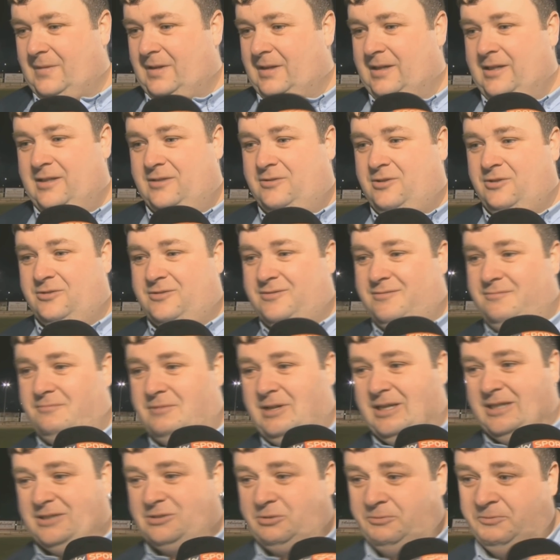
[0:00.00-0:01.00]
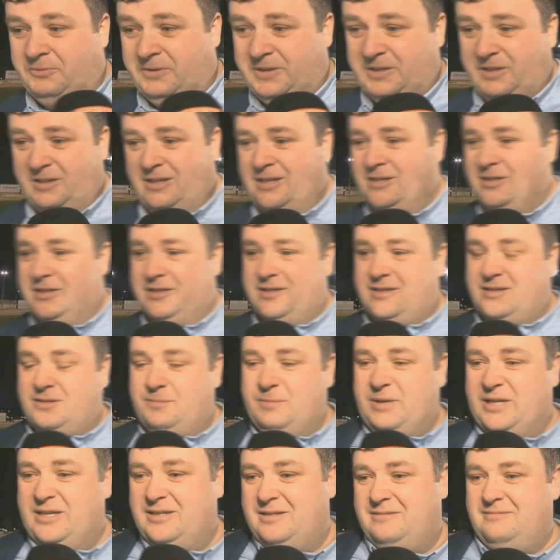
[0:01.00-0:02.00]
It's unreal. It's
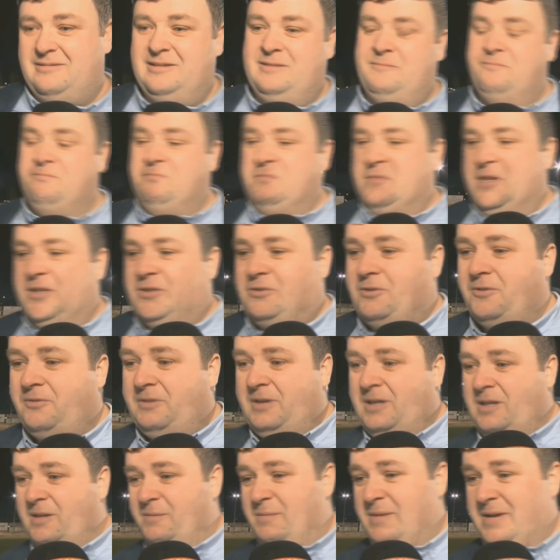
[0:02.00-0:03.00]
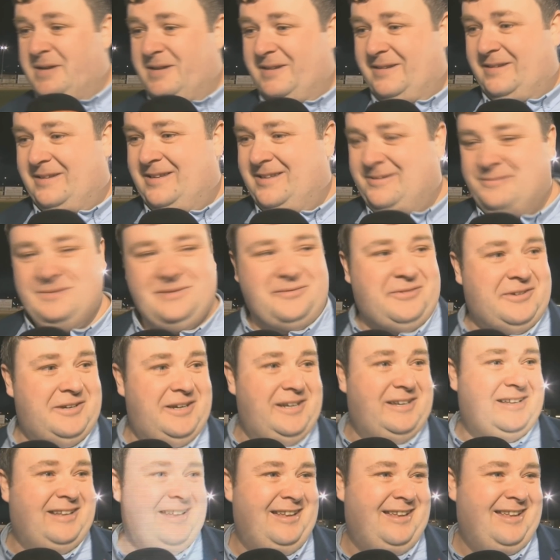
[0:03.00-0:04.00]
a bit surreal at the minute, I've
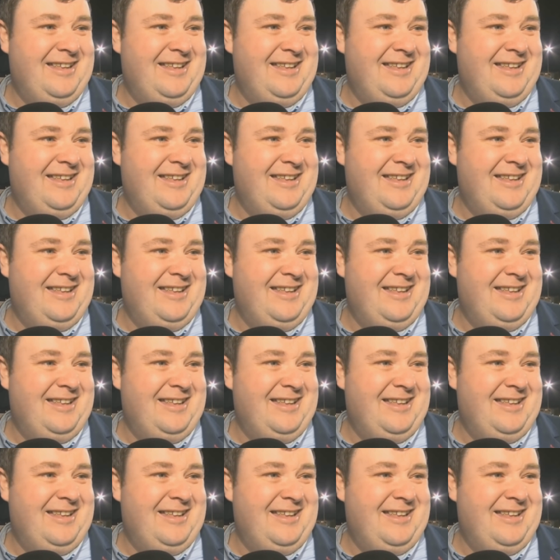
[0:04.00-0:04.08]
heard.